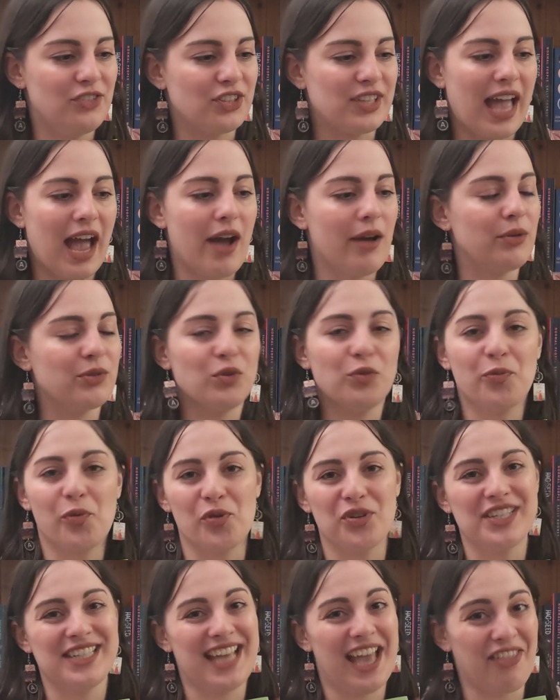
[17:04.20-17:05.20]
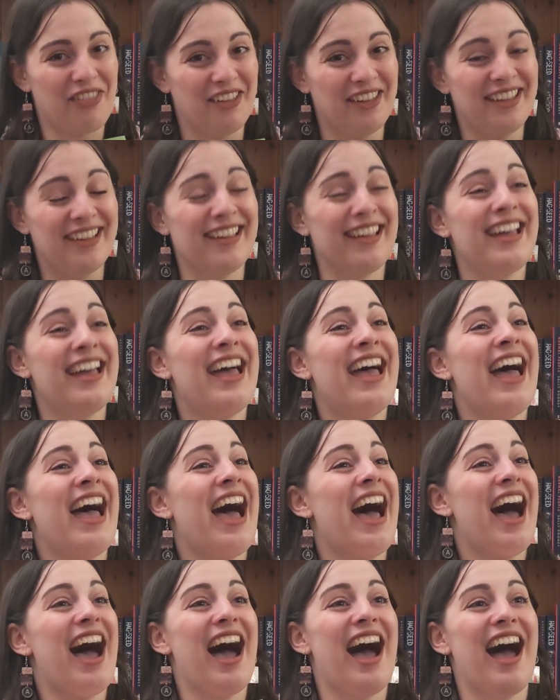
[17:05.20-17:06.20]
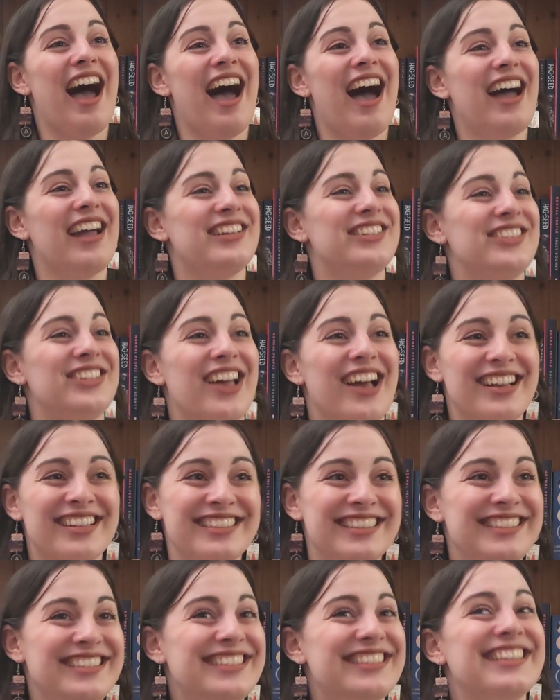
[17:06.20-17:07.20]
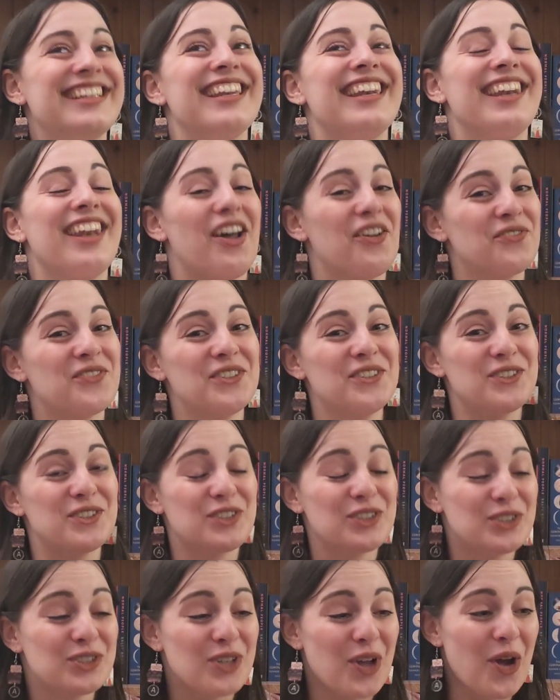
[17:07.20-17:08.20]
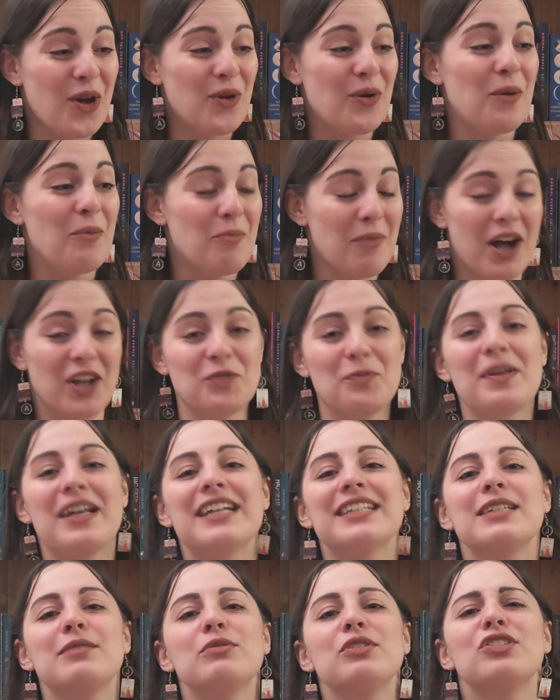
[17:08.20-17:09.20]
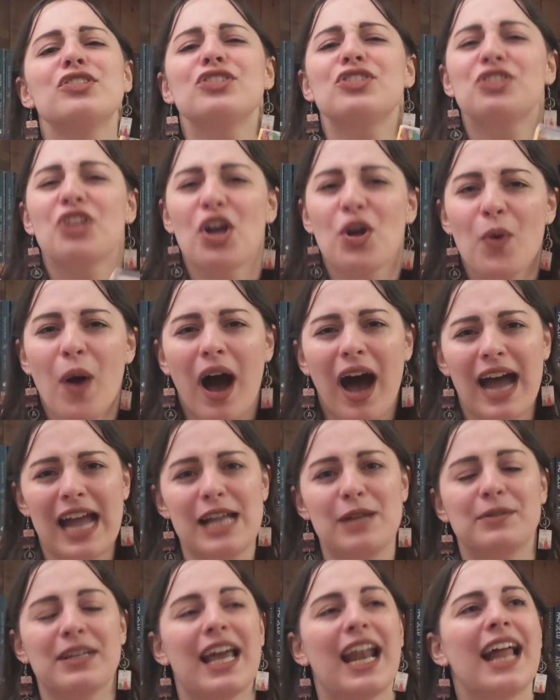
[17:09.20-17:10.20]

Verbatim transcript: just how it was all brought together. I just loved it so much because it was so hyped.